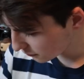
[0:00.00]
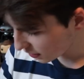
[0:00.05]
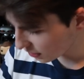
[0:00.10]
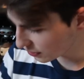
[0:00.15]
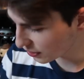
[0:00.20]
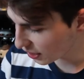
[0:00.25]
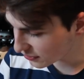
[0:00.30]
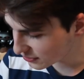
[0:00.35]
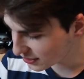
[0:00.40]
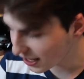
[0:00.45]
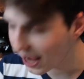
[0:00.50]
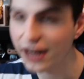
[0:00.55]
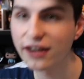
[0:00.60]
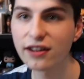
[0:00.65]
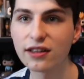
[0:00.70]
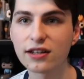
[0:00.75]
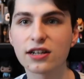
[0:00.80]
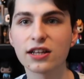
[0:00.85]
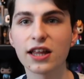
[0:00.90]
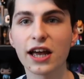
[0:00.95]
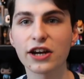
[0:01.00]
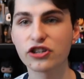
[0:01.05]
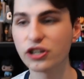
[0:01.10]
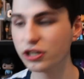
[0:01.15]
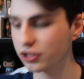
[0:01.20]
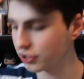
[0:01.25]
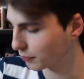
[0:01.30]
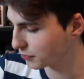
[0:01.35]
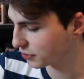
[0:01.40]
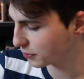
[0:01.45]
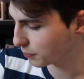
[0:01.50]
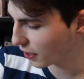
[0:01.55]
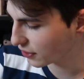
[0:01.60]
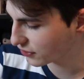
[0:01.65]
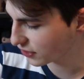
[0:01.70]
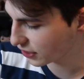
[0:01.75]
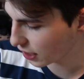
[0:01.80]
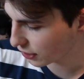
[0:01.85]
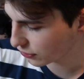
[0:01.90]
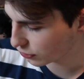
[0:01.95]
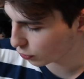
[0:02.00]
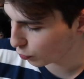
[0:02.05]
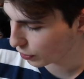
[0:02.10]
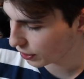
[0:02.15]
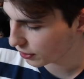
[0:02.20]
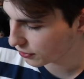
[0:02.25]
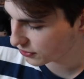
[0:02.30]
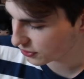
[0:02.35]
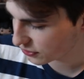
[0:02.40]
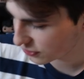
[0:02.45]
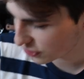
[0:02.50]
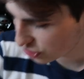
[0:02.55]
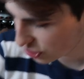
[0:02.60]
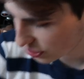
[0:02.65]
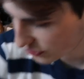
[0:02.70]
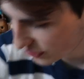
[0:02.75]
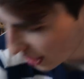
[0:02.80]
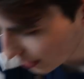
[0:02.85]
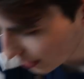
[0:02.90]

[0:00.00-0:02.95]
nice to add to the collection. I'm surprised I got the Will since he just